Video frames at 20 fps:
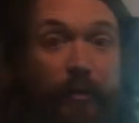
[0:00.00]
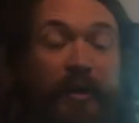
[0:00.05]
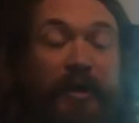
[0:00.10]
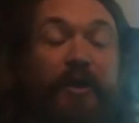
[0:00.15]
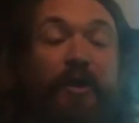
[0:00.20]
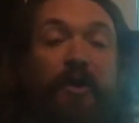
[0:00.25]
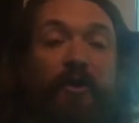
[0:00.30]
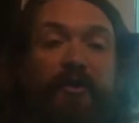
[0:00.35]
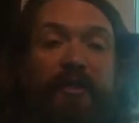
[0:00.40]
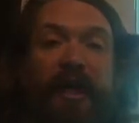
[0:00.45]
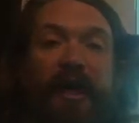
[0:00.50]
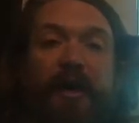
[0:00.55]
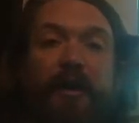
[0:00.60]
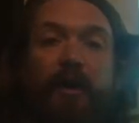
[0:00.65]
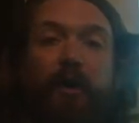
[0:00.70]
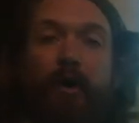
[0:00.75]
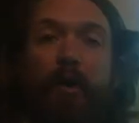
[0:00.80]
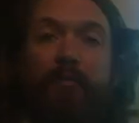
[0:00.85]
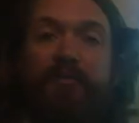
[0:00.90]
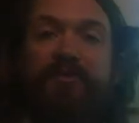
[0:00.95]
we call
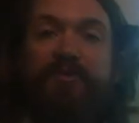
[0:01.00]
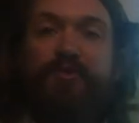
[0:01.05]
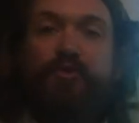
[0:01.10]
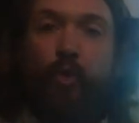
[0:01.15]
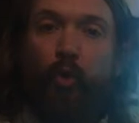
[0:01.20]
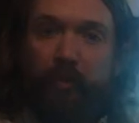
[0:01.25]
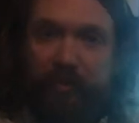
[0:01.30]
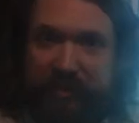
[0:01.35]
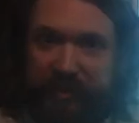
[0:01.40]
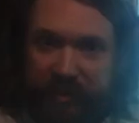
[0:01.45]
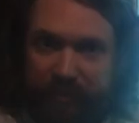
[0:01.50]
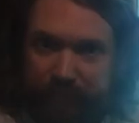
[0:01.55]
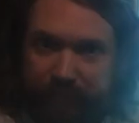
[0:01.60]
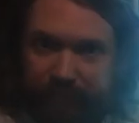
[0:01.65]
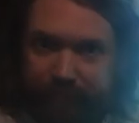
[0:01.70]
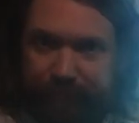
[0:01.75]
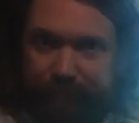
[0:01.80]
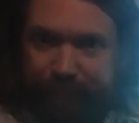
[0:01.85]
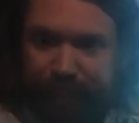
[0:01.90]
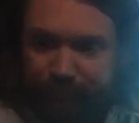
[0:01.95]
that absorption,
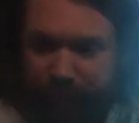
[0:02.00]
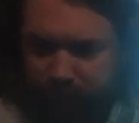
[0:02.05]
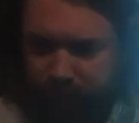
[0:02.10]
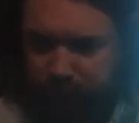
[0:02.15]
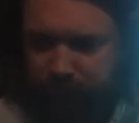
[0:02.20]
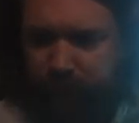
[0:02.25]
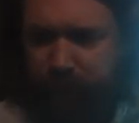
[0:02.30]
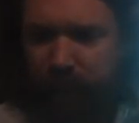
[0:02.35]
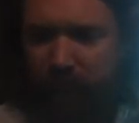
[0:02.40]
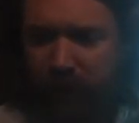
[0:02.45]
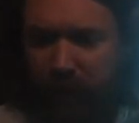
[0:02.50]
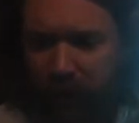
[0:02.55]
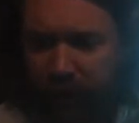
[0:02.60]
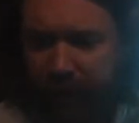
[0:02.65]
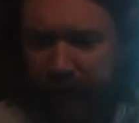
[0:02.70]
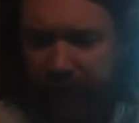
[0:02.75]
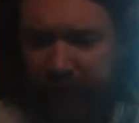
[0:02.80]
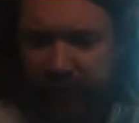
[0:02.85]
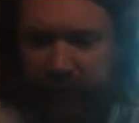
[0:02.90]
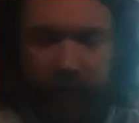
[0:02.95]

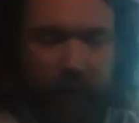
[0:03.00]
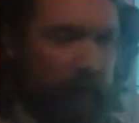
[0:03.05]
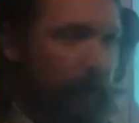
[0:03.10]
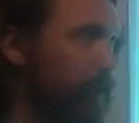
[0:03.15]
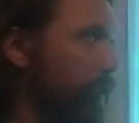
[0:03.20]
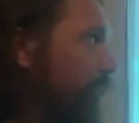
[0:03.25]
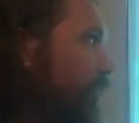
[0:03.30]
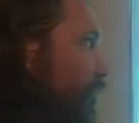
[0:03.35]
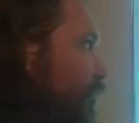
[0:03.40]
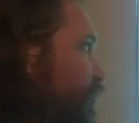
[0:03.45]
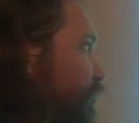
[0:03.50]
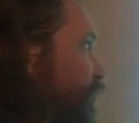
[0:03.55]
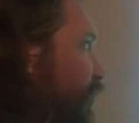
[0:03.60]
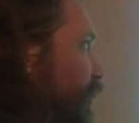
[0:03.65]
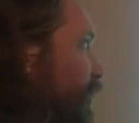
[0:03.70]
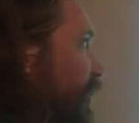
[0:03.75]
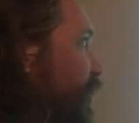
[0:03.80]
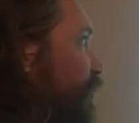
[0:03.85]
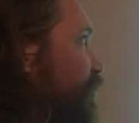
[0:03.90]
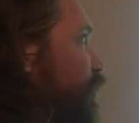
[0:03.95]
okay? So
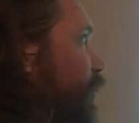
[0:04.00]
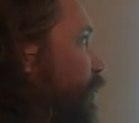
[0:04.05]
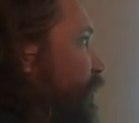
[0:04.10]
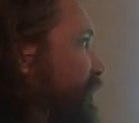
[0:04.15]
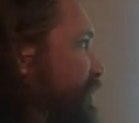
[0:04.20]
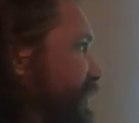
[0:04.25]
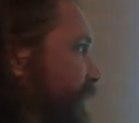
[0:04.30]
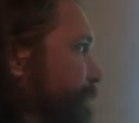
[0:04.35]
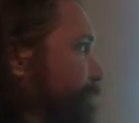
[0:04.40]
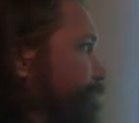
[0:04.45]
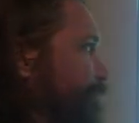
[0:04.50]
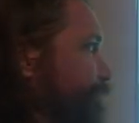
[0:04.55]
here's what we see.